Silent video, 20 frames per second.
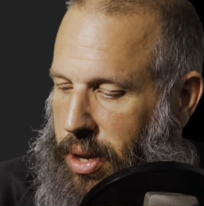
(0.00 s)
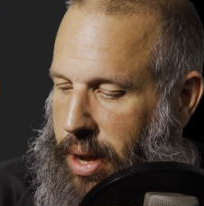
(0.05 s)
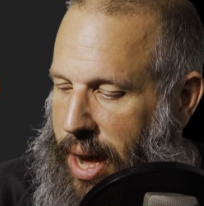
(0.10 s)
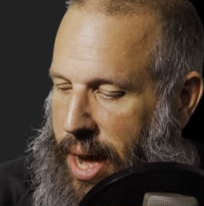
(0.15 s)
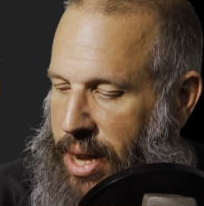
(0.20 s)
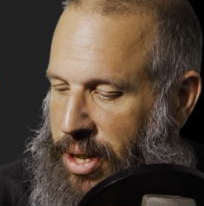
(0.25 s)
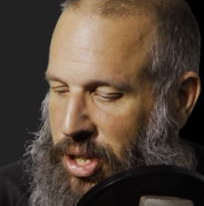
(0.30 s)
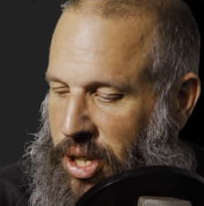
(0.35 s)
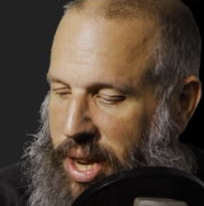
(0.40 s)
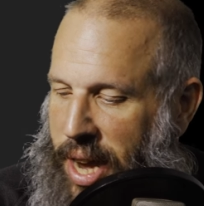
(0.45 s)

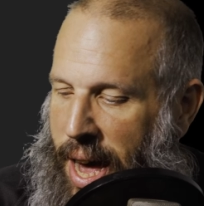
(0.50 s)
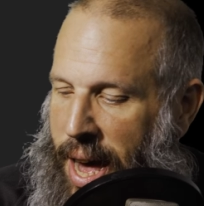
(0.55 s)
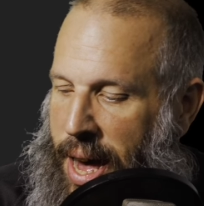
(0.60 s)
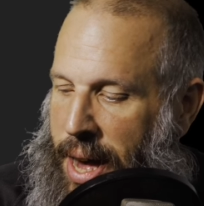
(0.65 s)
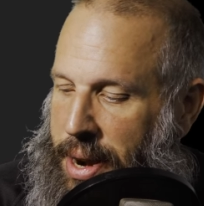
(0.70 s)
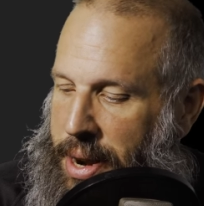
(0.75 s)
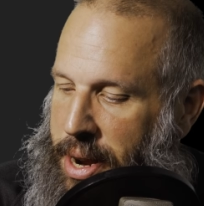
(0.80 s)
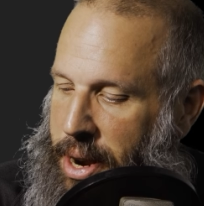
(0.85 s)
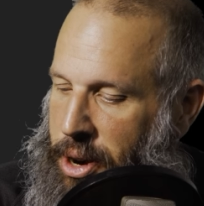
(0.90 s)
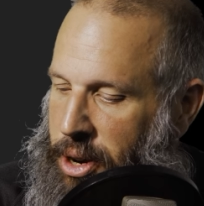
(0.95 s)
Hey,
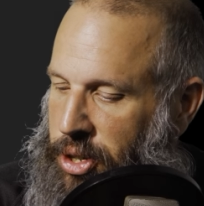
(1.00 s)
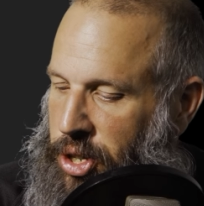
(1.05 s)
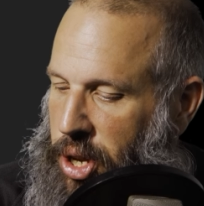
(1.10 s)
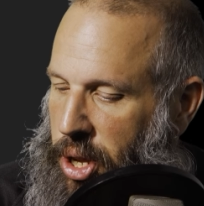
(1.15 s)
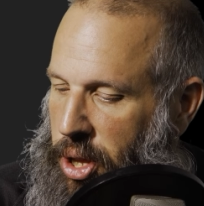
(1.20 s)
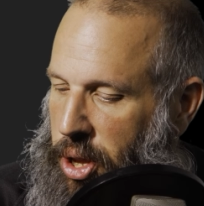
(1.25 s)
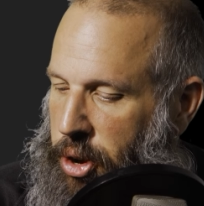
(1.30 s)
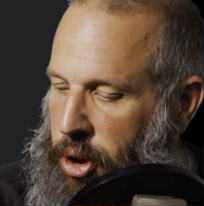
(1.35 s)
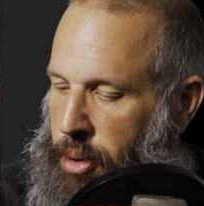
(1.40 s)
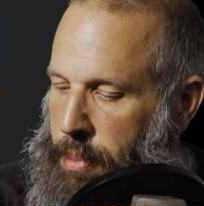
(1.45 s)
Scott, here's
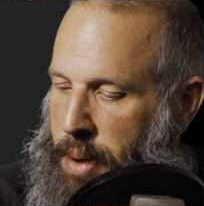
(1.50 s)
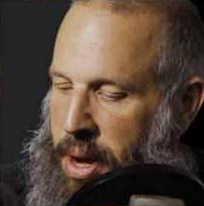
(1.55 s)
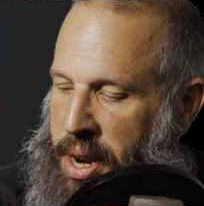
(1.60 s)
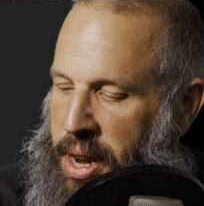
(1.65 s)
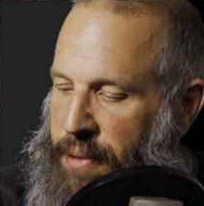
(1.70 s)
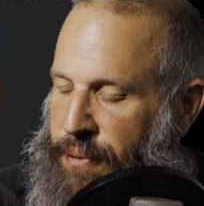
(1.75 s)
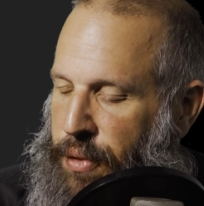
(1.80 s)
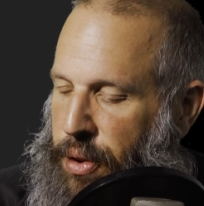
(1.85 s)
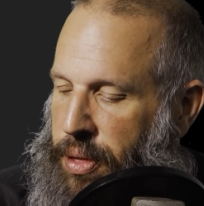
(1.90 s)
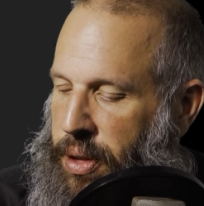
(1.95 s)
a little
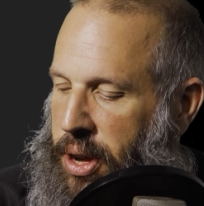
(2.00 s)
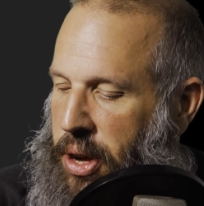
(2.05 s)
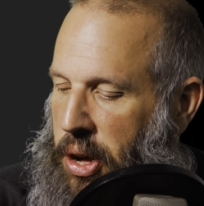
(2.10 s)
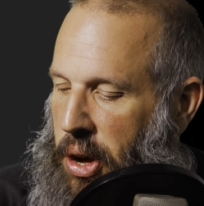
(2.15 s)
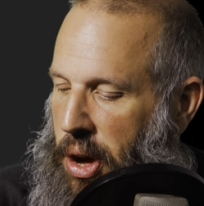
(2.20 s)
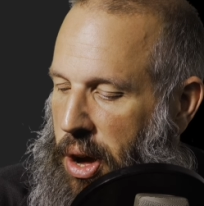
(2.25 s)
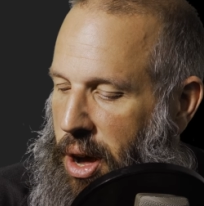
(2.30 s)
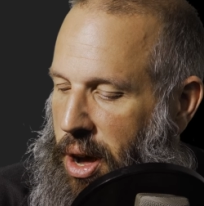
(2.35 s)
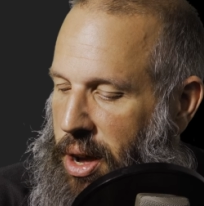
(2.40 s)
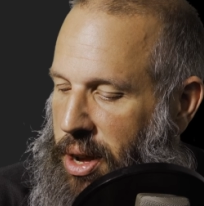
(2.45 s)
money for the
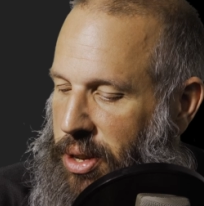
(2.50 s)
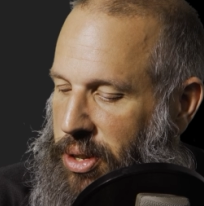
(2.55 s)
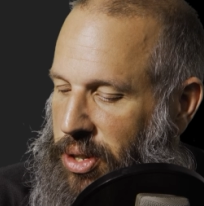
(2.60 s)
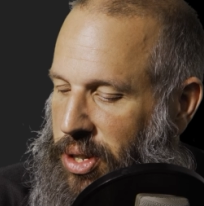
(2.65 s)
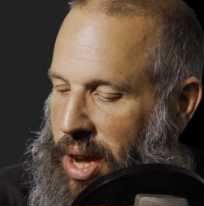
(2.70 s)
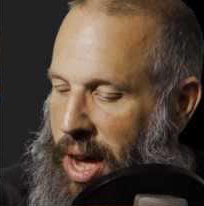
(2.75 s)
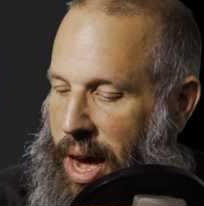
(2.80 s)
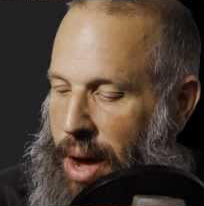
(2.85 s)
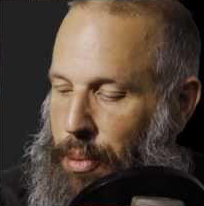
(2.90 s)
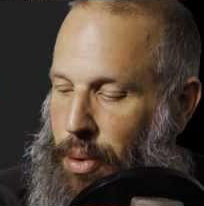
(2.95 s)

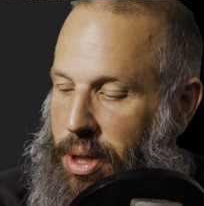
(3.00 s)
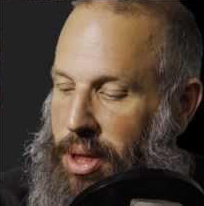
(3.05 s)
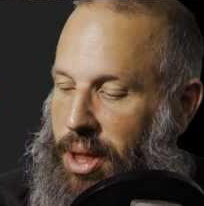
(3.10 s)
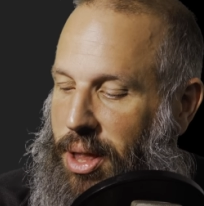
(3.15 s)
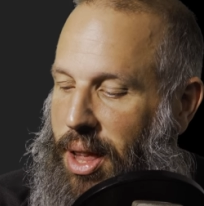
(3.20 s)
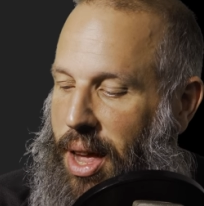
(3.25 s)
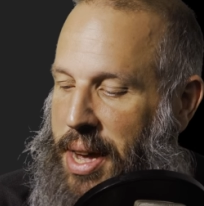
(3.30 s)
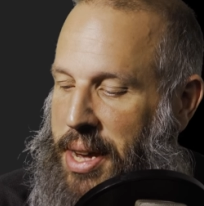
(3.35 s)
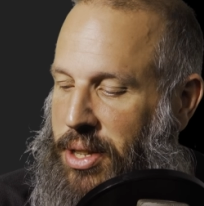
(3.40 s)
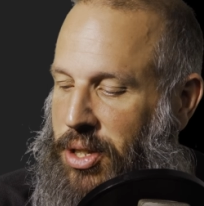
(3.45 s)
cause. I would
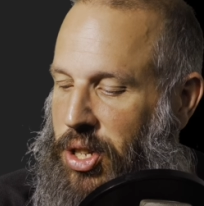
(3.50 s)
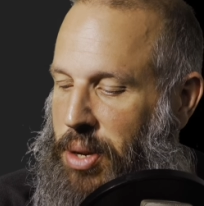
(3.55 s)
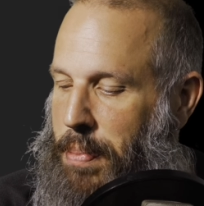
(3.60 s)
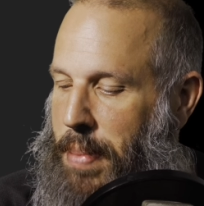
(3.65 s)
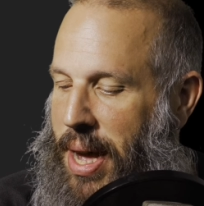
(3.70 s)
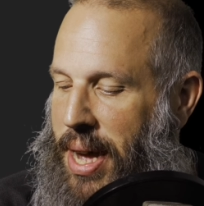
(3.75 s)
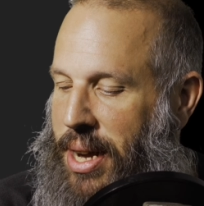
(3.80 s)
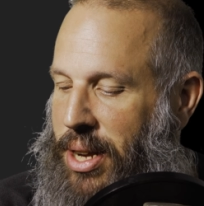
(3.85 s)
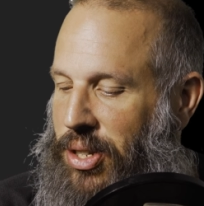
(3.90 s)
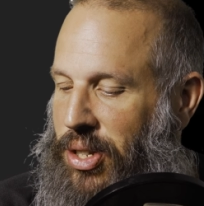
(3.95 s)
like to
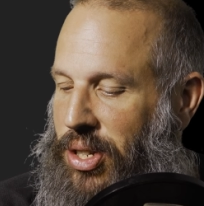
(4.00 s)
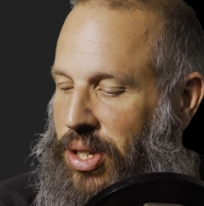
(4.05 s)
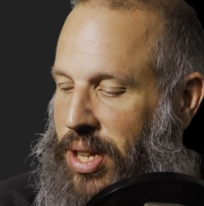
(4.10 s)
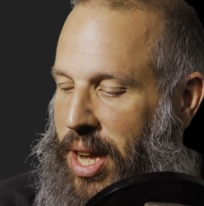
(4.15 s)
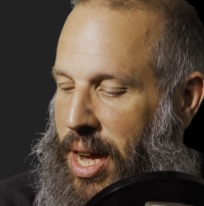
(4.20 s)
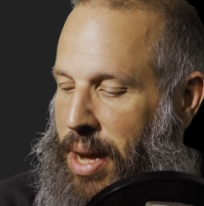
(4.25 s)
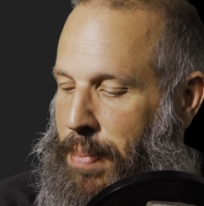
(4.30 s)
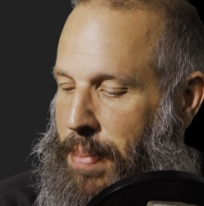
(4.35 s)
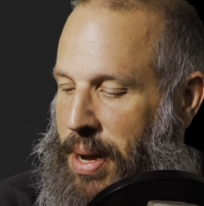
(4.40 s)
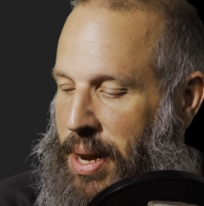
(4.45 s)
make a
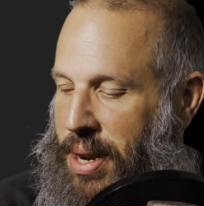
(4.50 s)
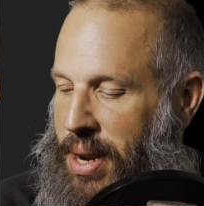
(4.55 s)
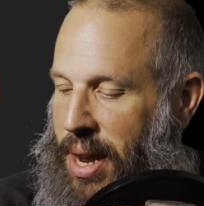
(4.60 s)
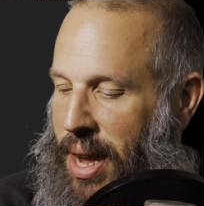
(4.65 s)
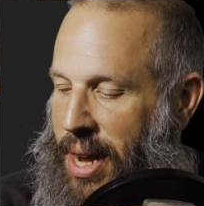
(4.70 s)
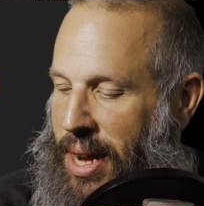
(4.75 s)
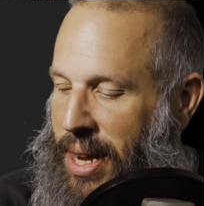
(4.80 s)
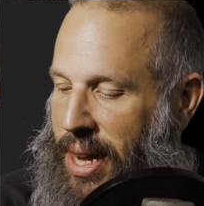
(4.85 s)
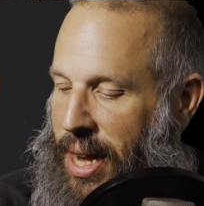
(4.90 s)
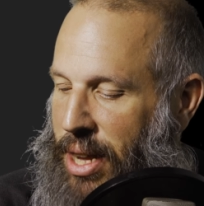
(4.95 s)
statement
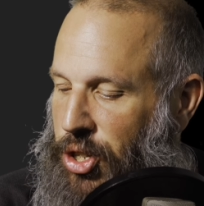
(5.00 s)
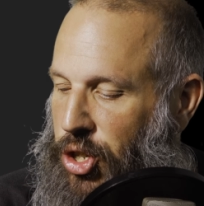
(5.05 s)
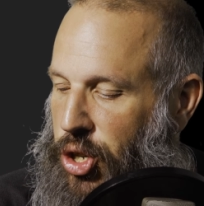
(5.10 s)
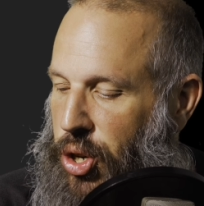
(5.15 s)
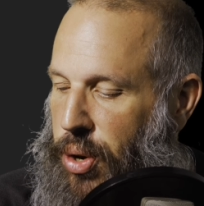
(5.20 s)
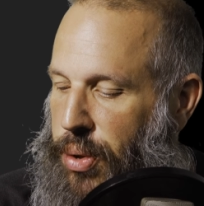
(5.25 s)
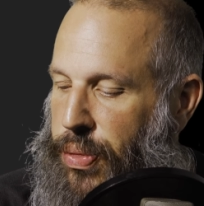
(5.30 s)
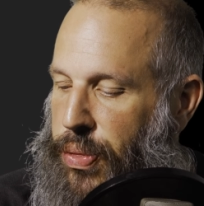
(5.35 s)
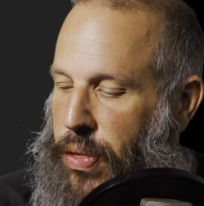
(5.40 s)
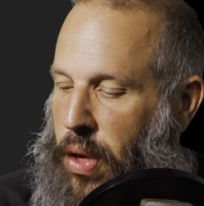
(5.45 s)
and
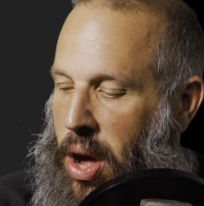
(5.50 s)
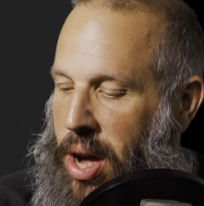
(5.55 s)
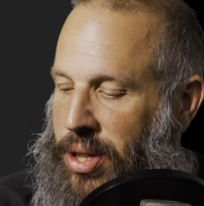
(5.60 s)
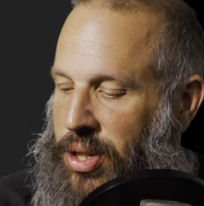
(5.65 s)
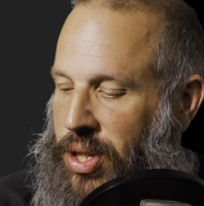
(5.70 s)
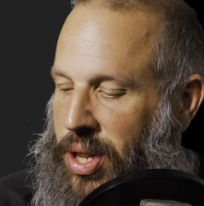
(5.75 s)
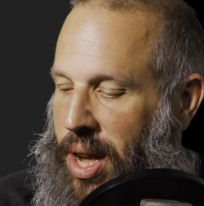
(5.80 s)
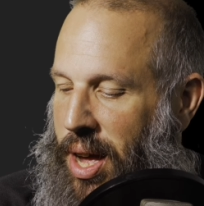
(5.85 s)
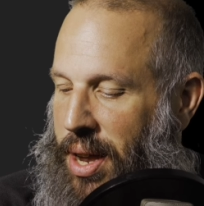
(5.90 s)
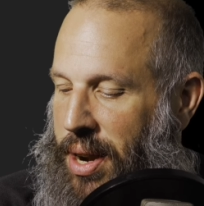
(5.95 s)
get your
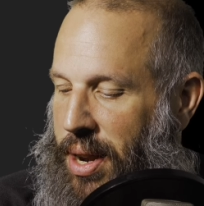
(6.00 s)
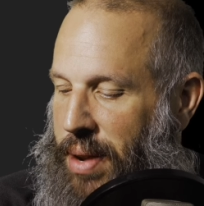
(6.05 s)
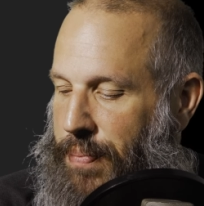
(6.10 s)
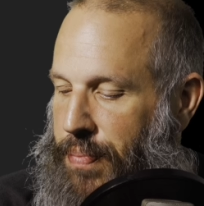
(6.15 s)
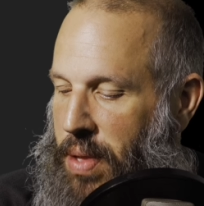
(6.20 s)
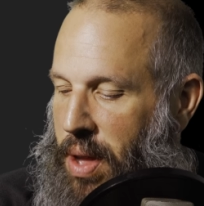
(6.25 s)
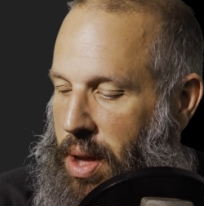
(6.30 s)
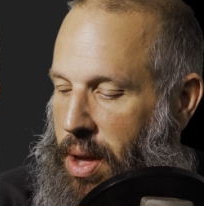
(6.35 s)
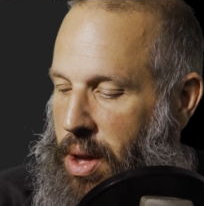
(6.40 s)
thoughts on it.